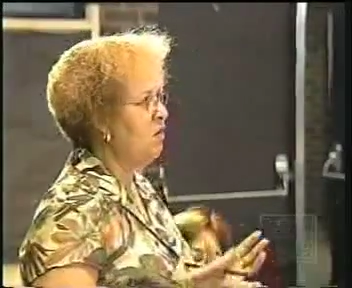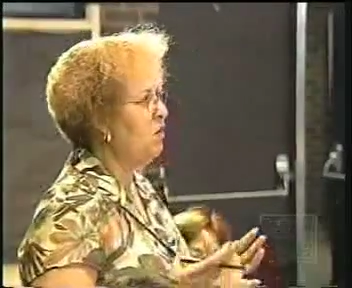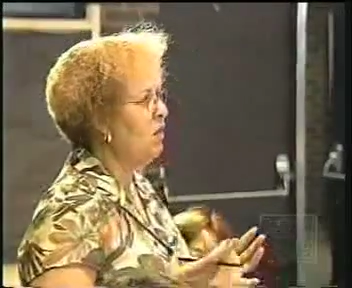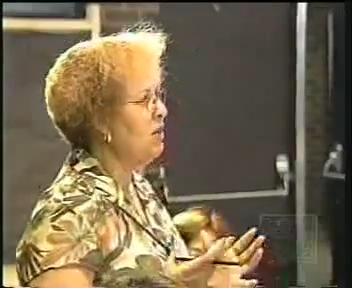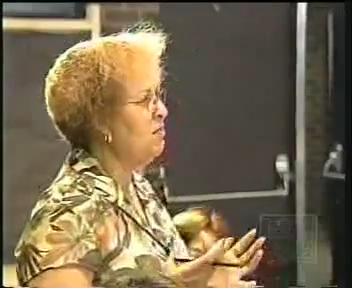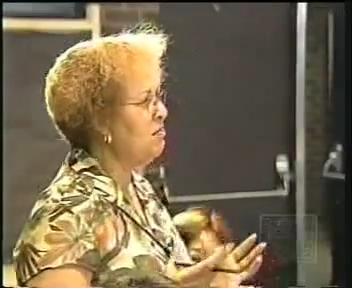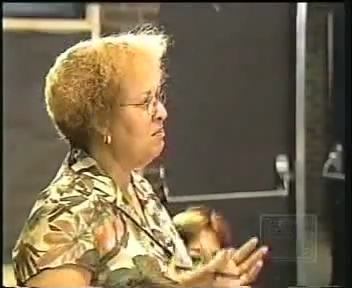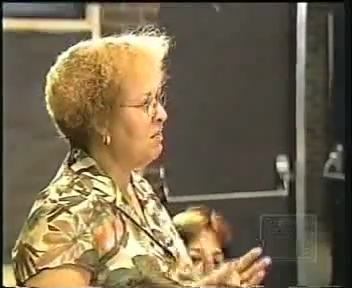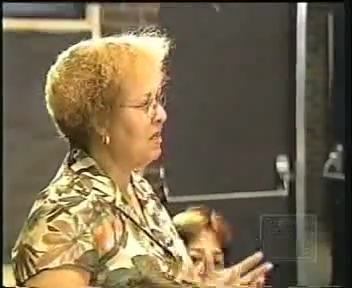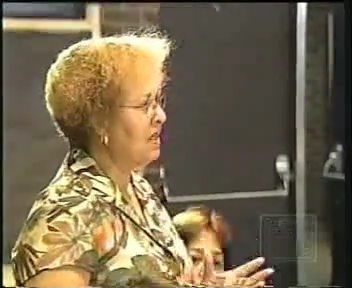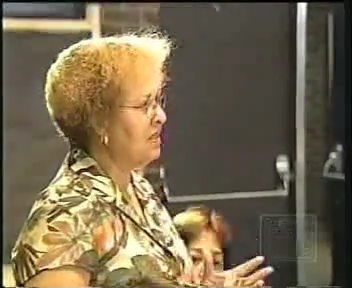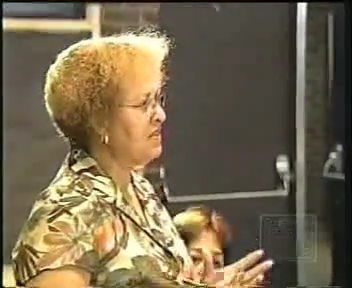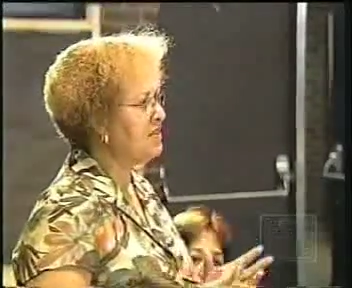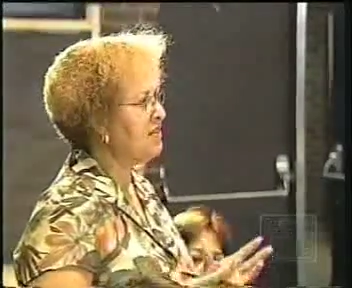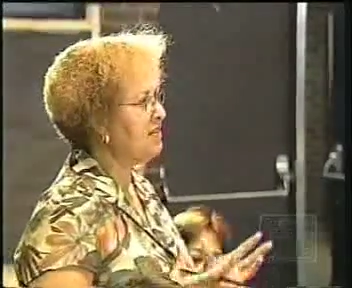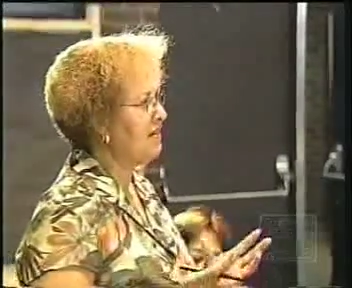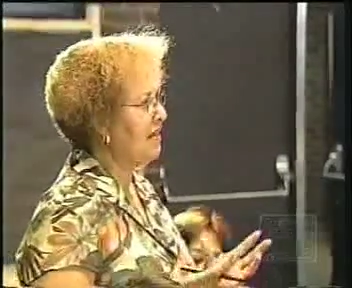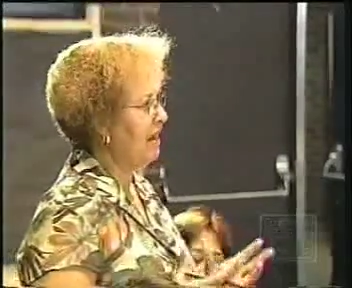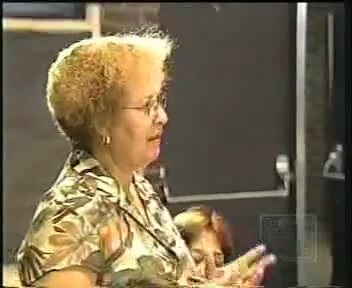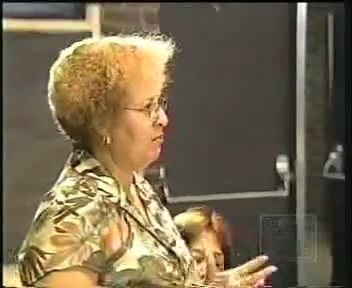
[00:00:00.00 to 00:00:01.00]
we
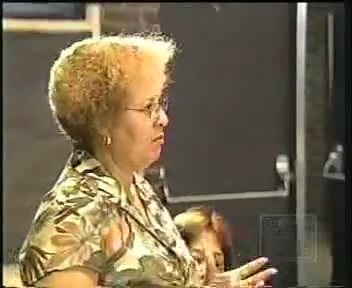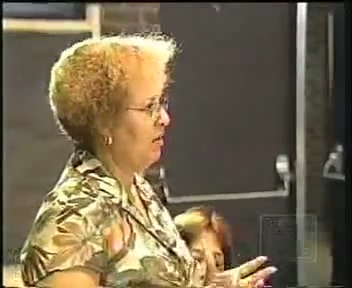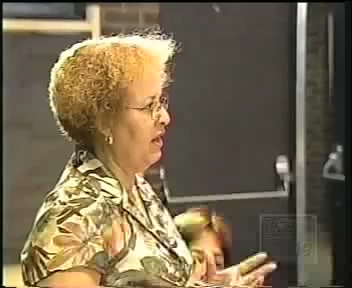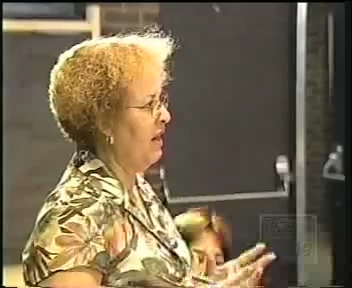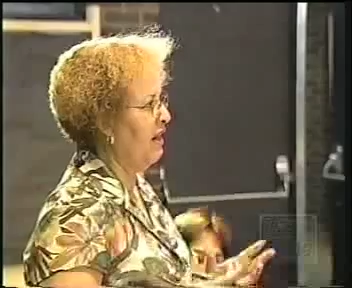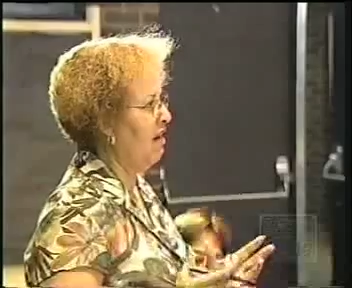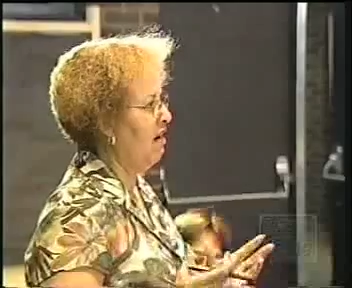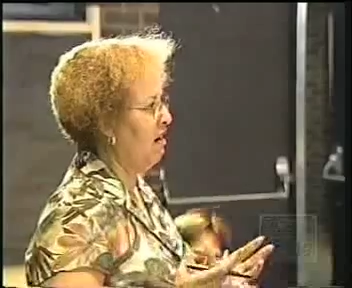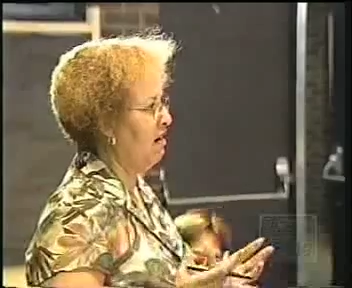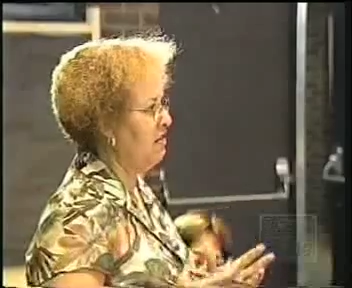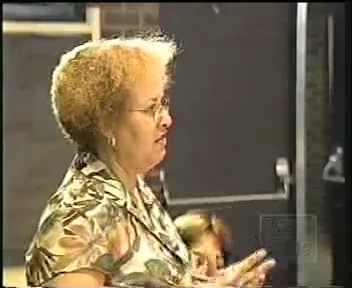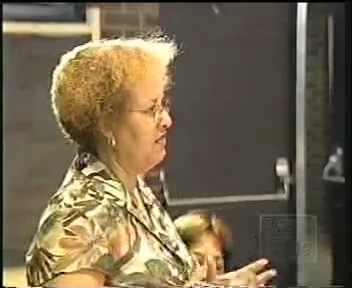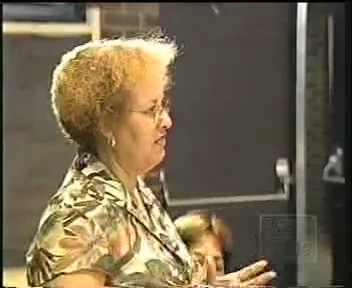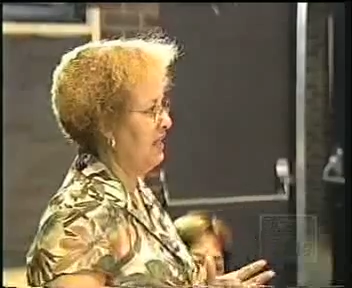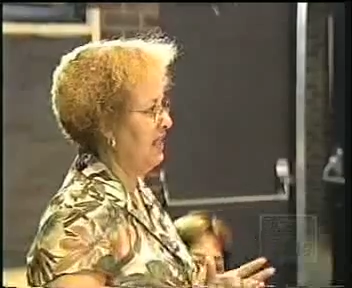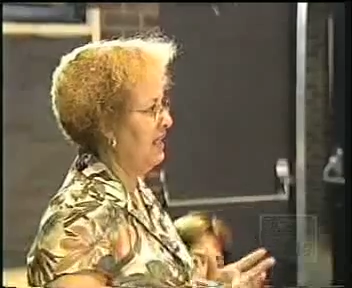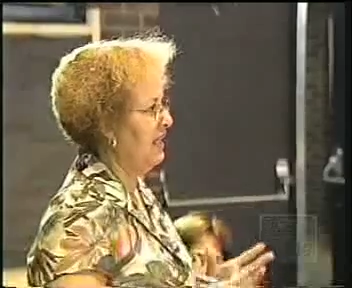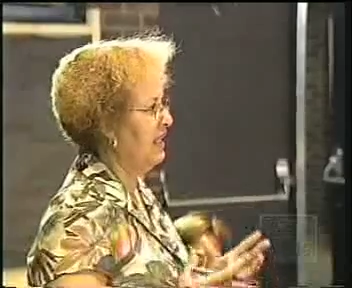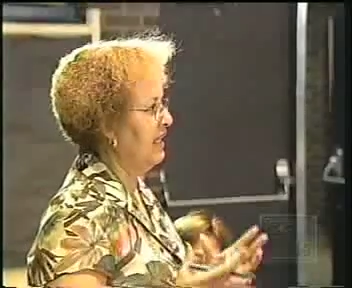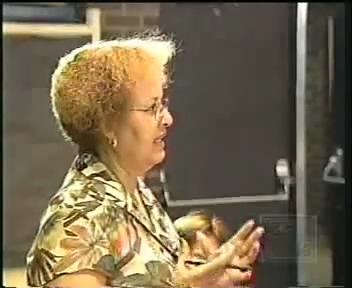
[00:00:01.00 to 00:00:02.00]
must bring our
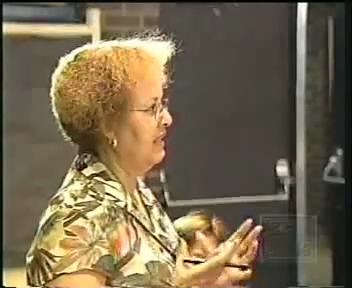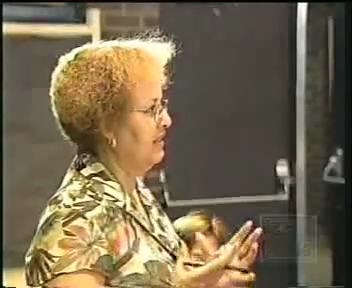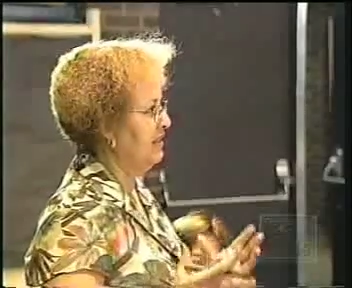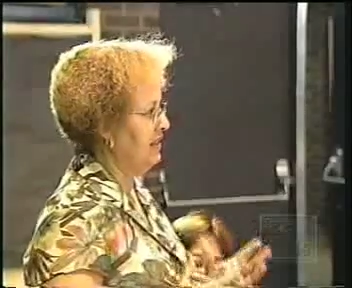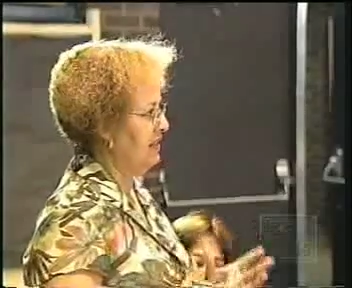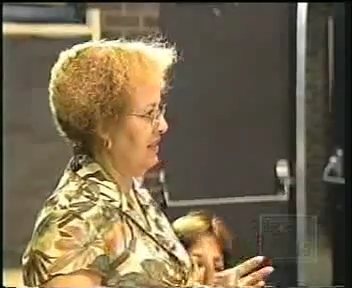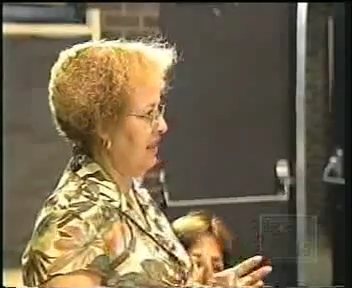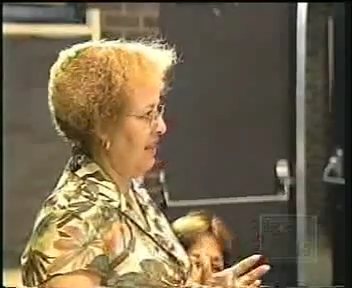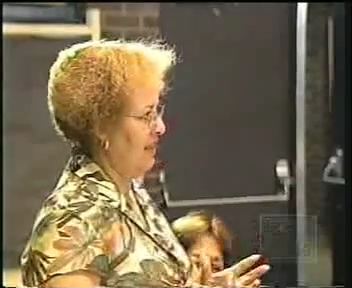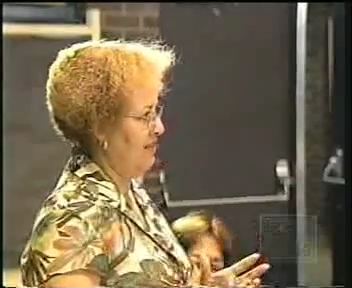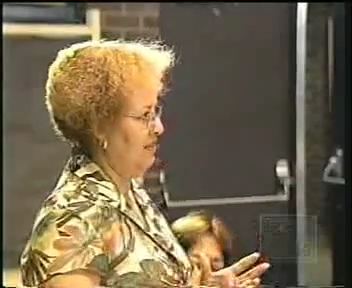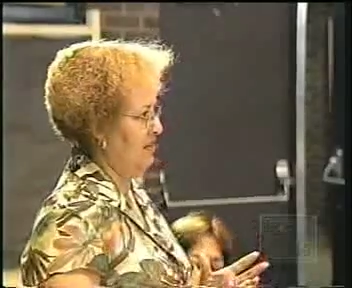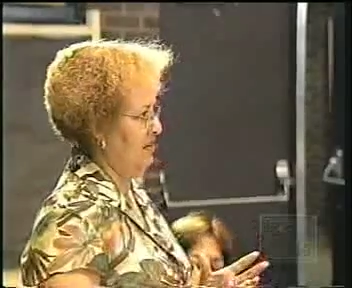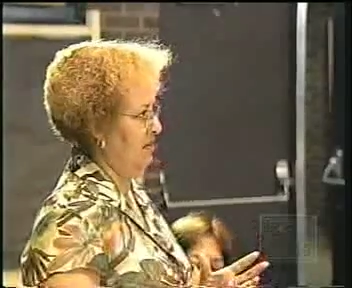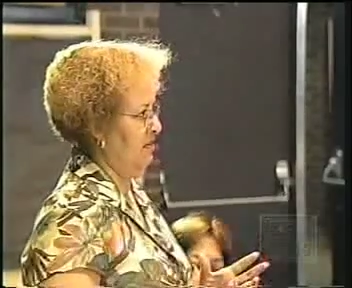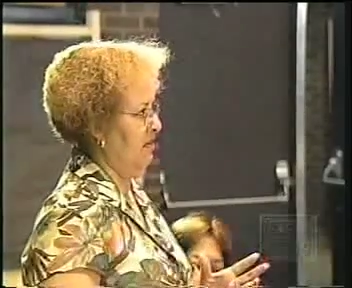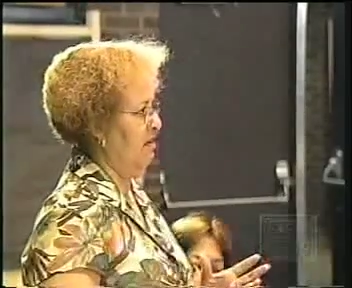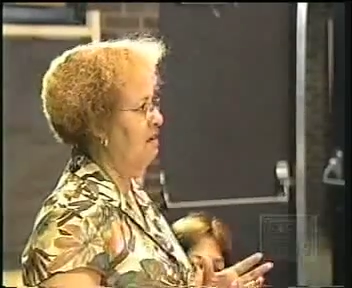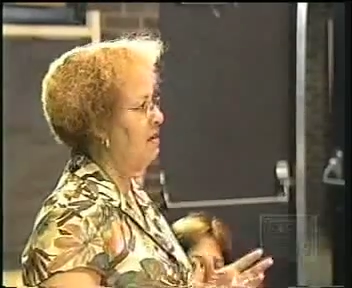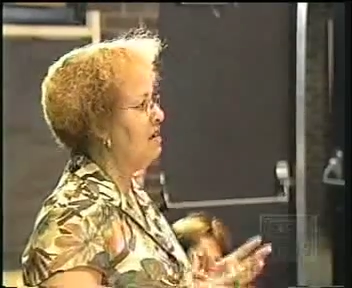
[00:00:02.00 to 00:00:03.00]
thinking
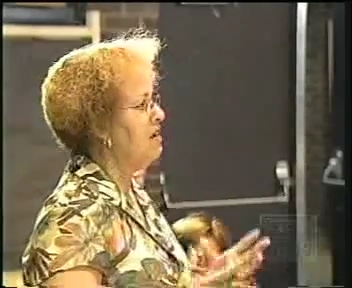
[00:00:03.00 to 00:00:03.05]
together